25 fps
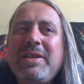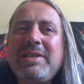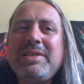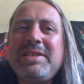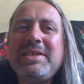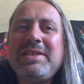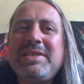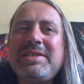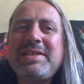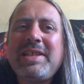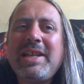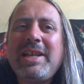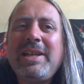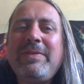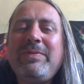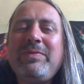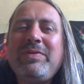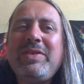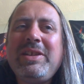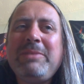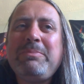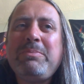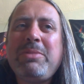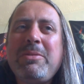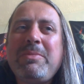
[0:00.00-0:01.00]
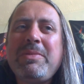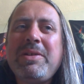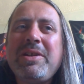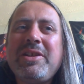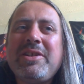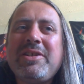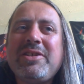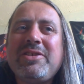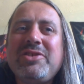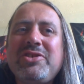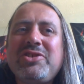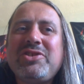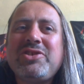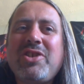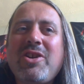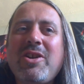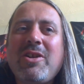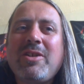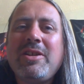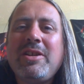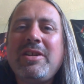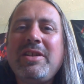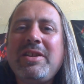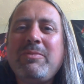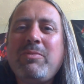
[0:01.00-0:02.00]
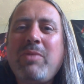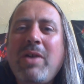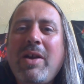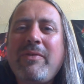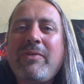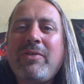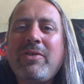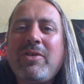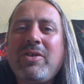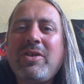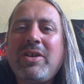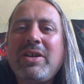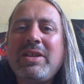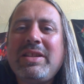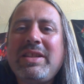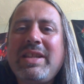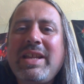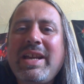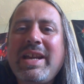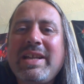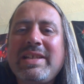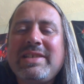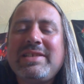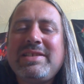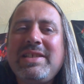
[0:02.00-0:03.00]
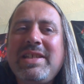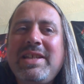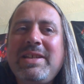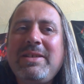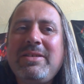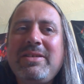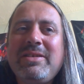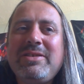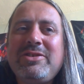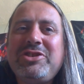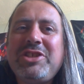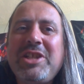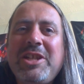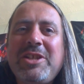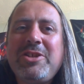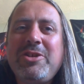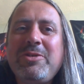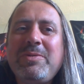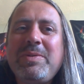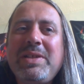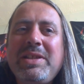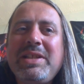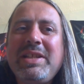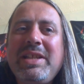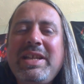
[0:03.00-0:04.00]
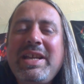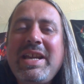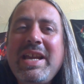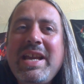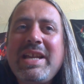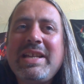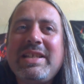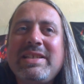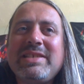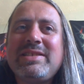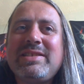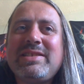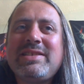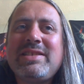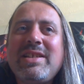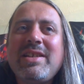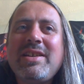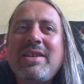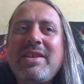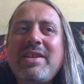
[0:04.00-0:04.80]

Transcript: a safety blooming concern in the weather like this. It genuinely is.